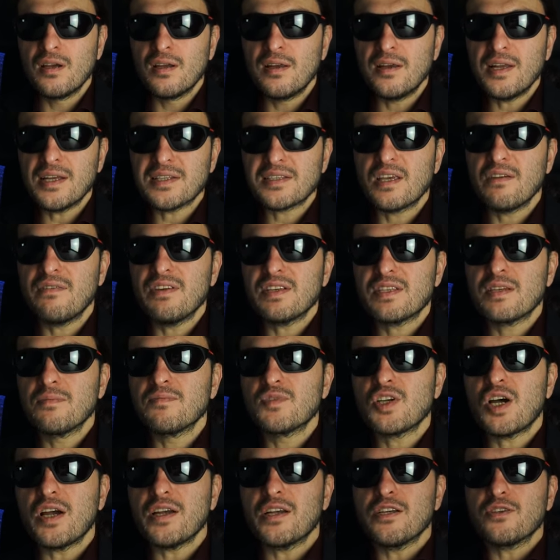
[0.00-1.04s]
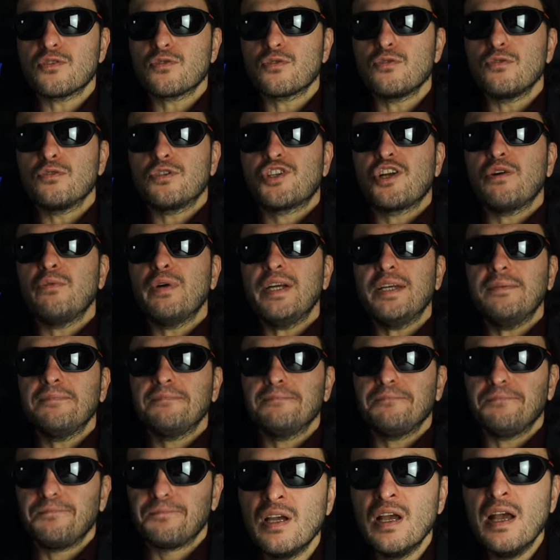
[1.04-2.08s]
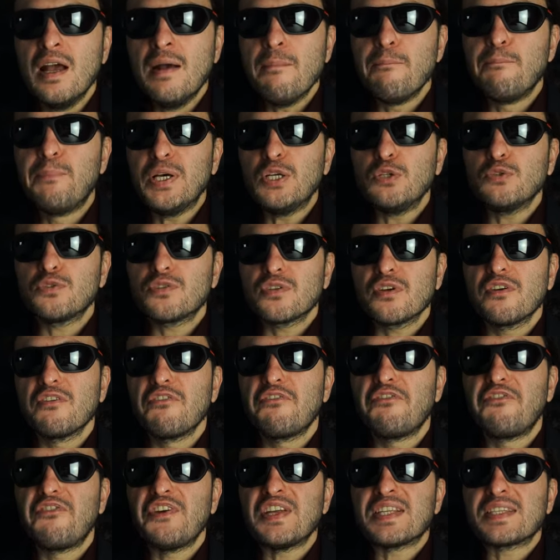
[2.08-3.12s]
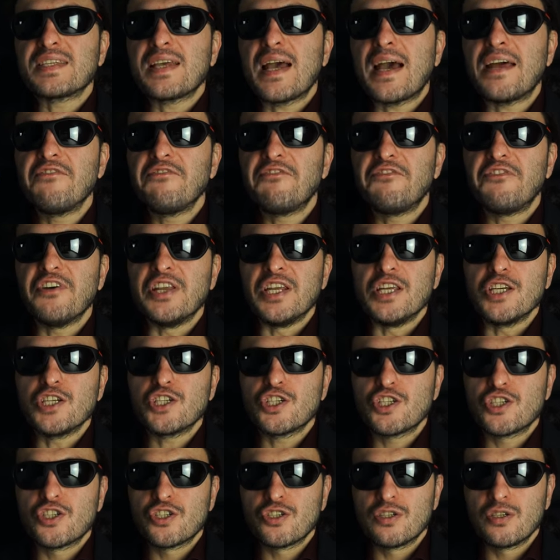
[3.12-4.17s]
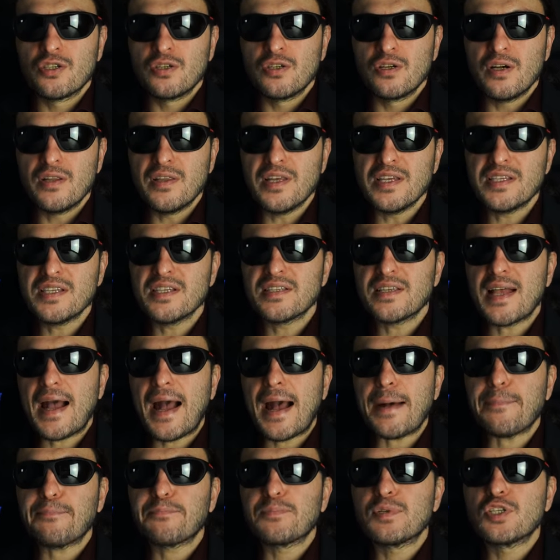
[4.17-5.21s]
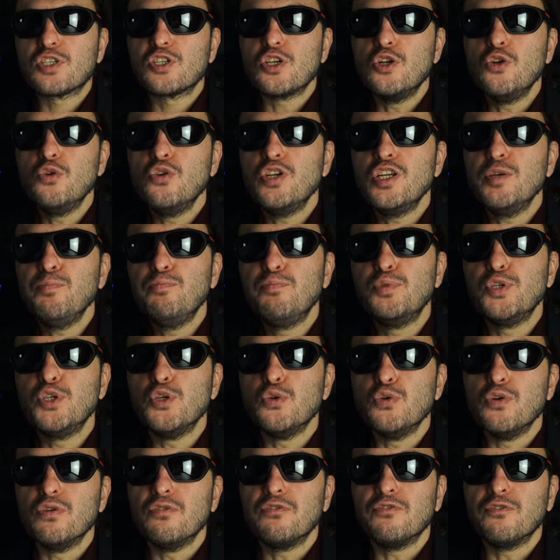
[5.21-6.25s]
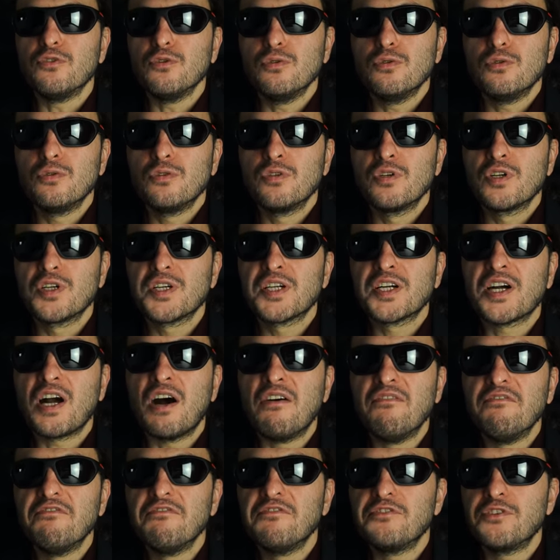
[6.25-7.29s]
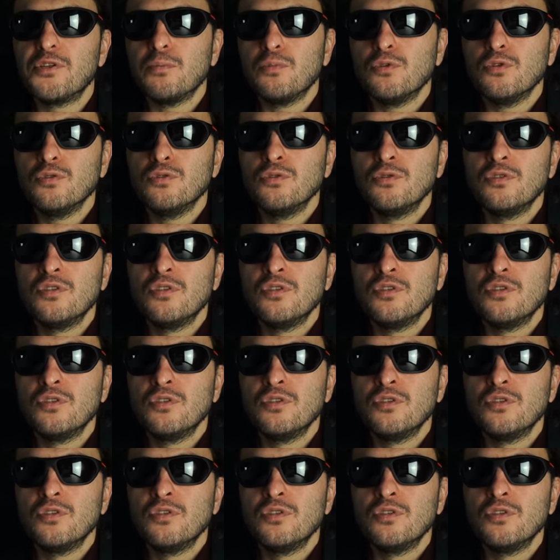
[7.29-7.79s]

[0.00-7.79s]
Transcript: let's give it some Tiger scores, shall we? Built, fit and finish. This is absolutely beautiful, comfortable,